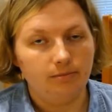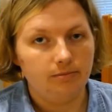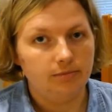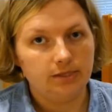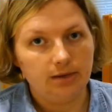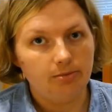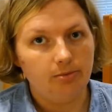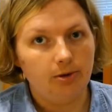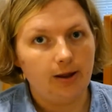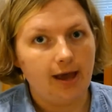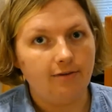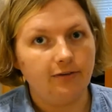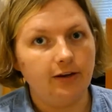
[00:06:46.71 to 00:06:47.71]

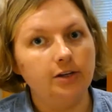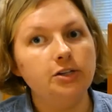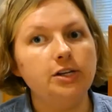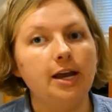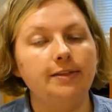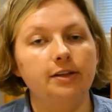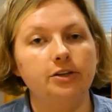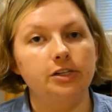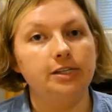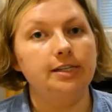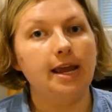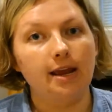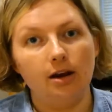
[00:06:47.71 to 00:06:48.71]
1/2 inch and then
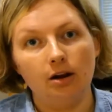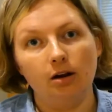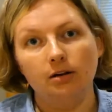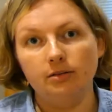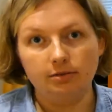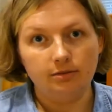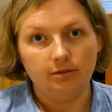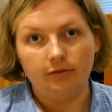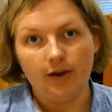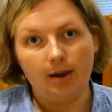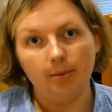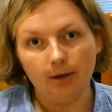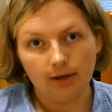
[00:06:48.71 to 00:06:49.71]
just tear the
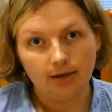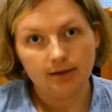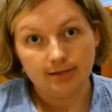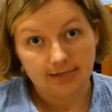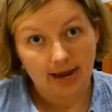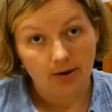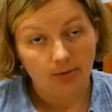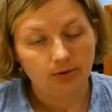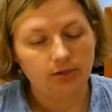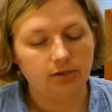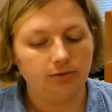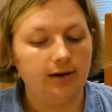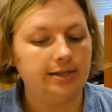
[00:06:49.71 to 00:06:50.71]
fabric down
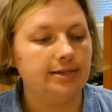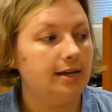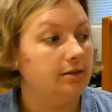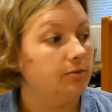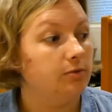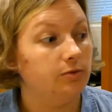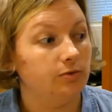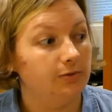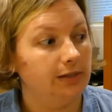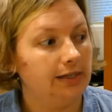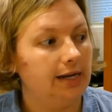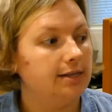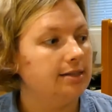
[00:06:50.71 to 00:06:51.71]
to the right size, which was
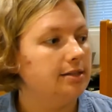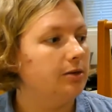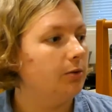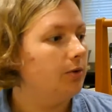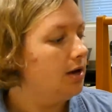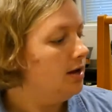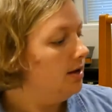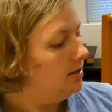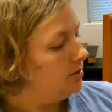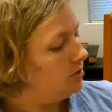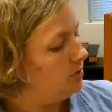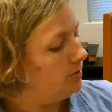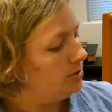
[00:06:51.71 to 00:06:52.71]
really nice. So
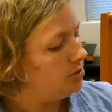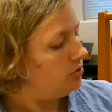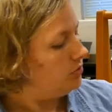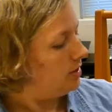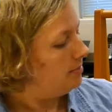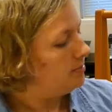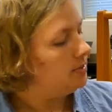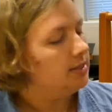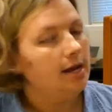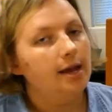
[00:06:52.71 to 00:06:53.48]
2-inch strips.